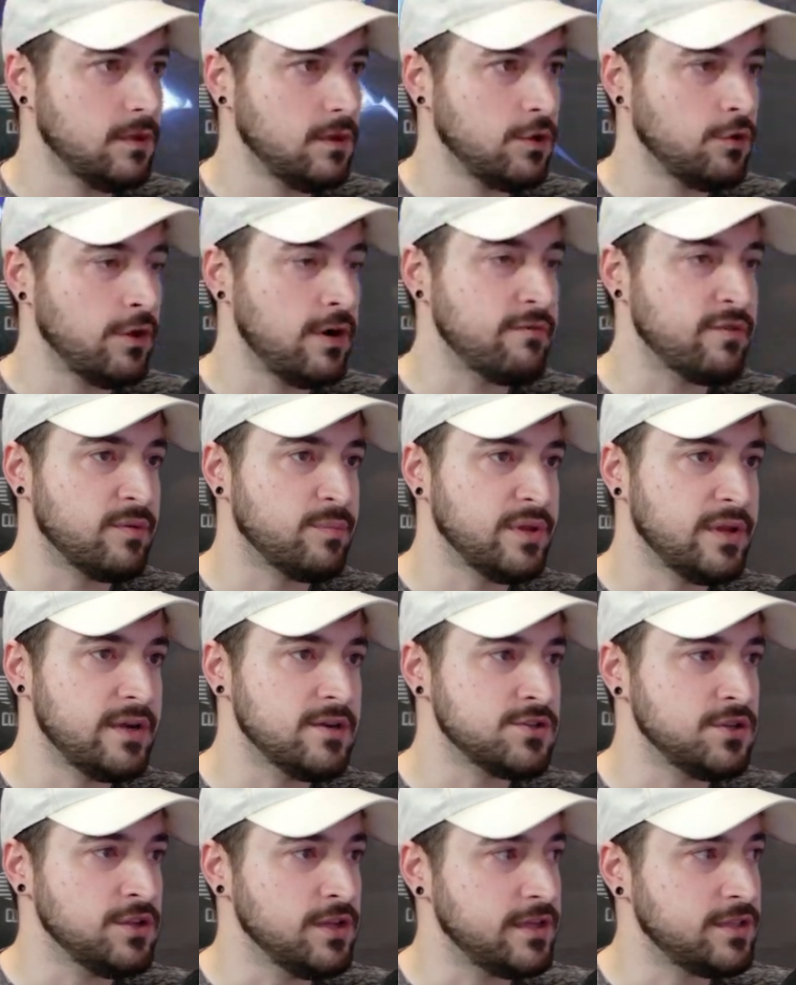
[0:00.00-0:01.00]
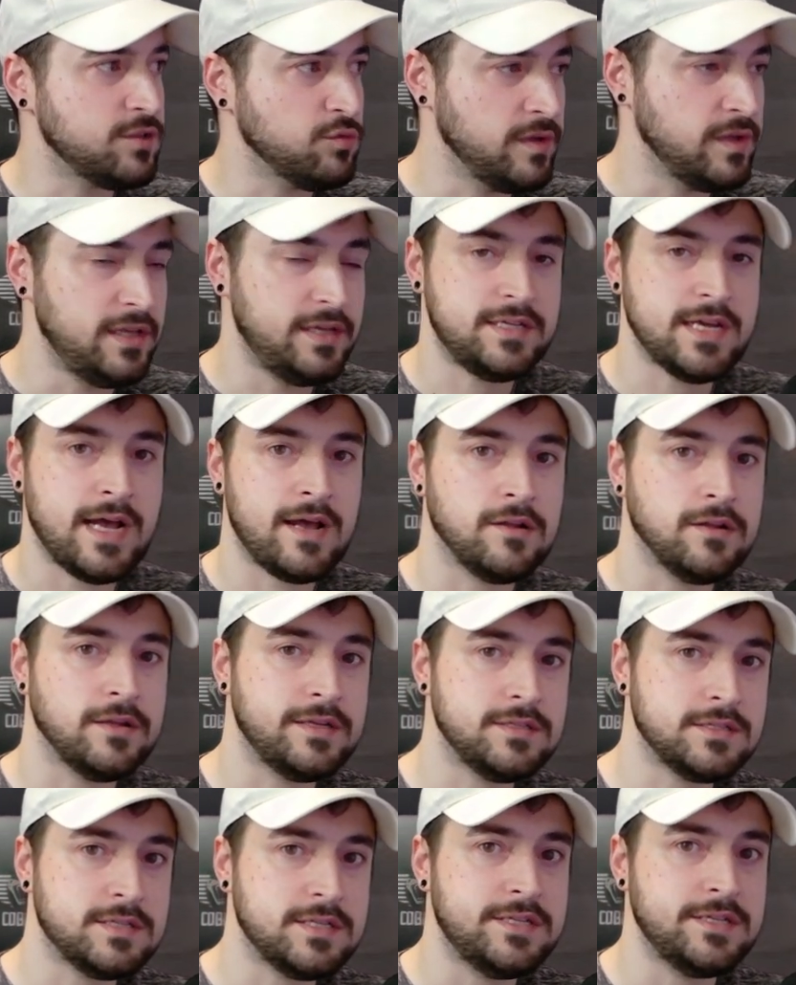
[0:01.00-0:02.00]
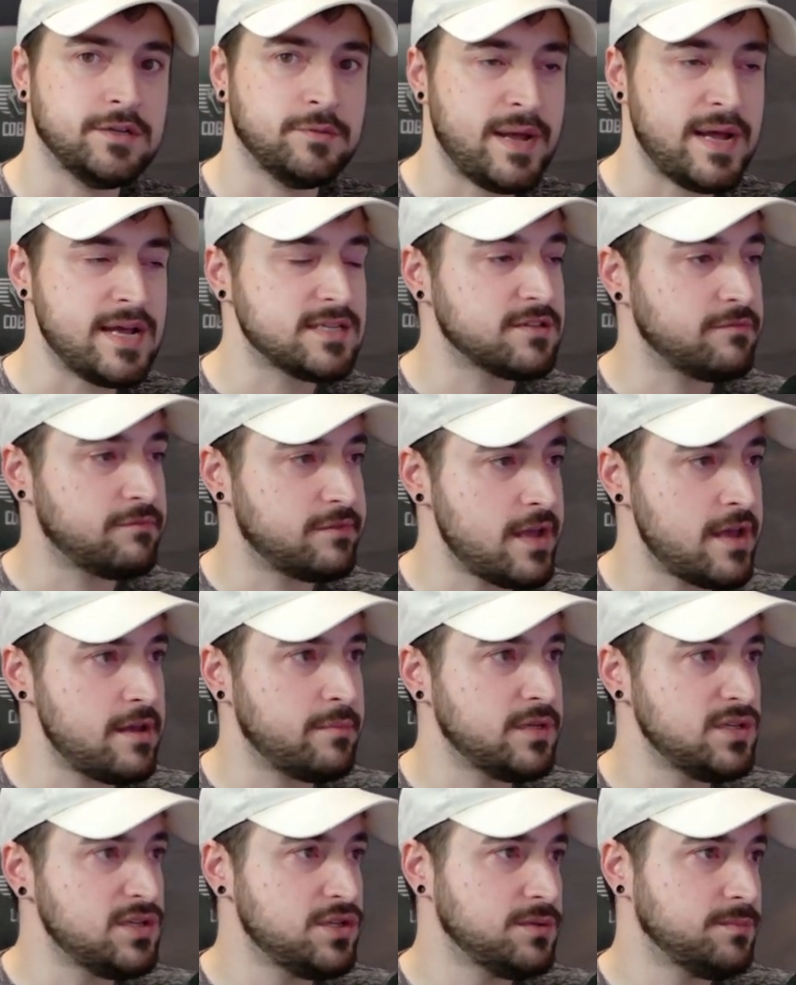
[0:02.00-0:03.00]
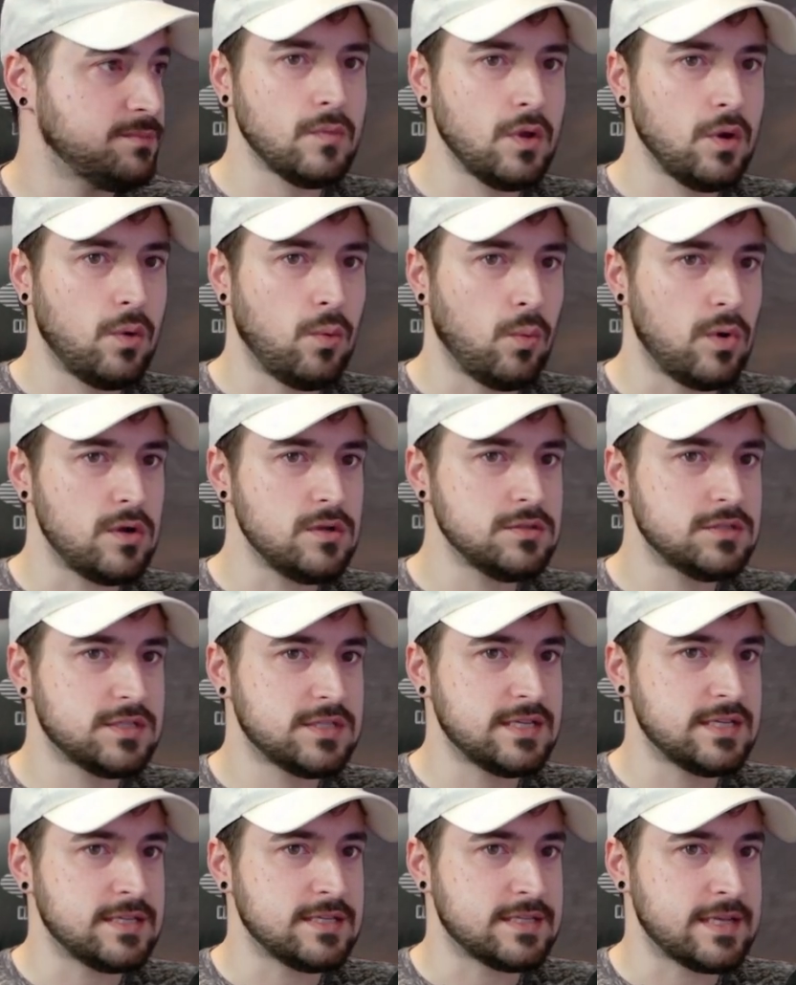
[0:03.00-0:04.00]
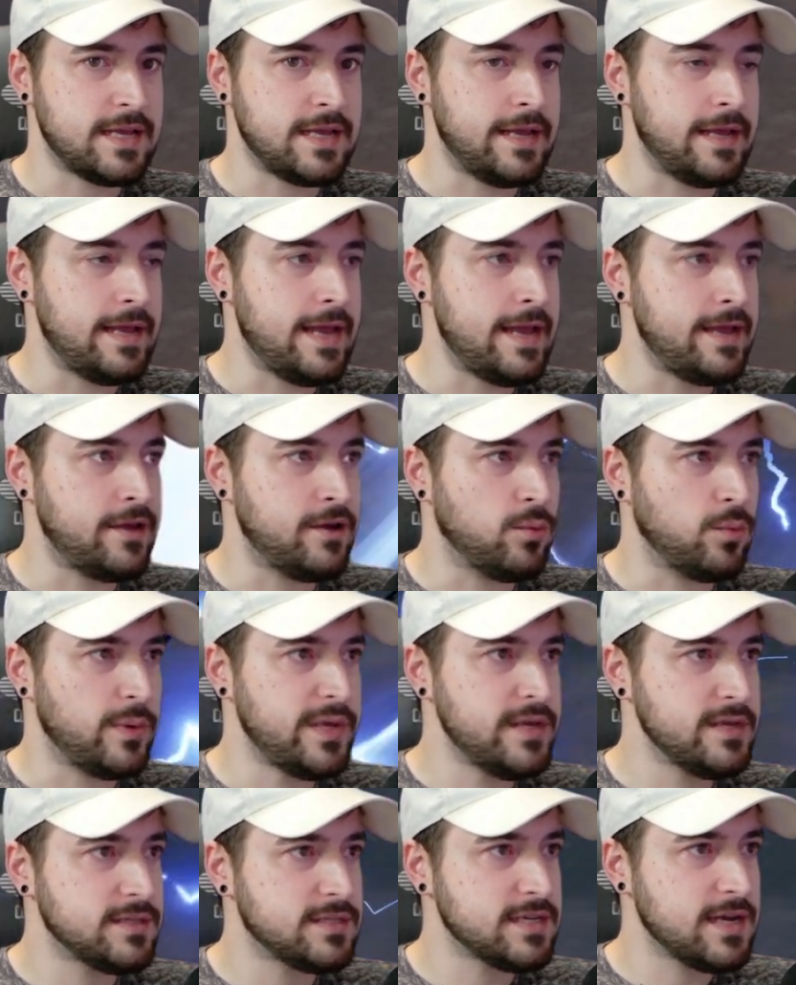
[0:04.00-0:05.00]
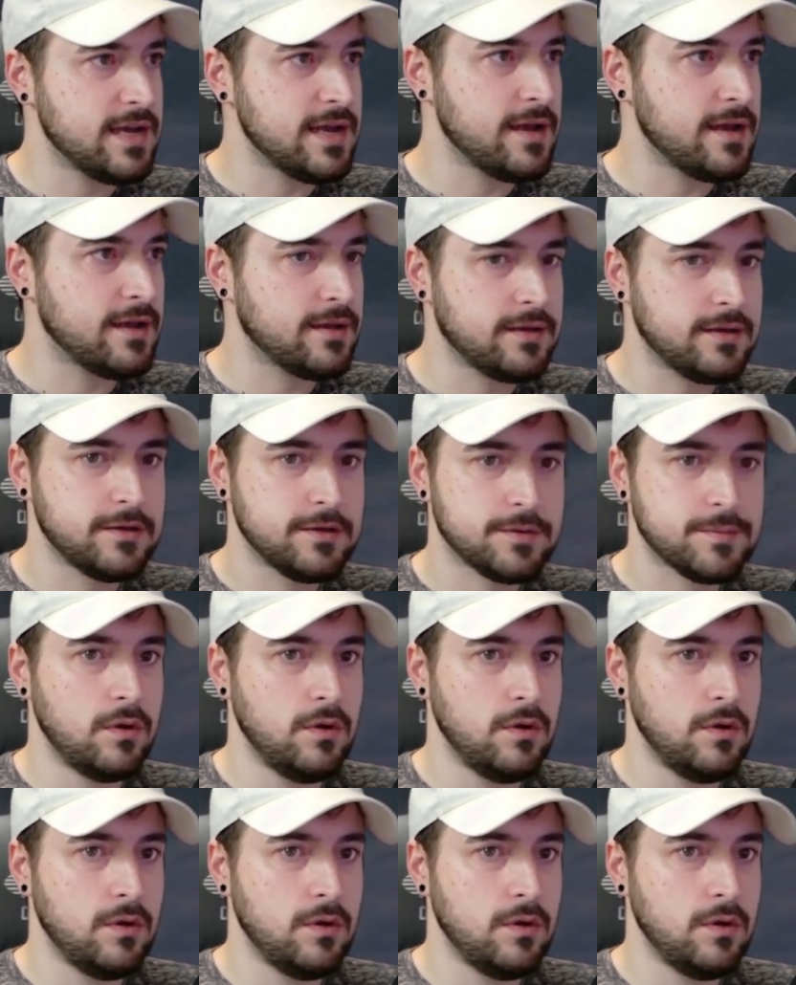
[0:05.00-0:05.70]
Great for players who like to really dial in to deal massive damage. Waltz is a AoE attack.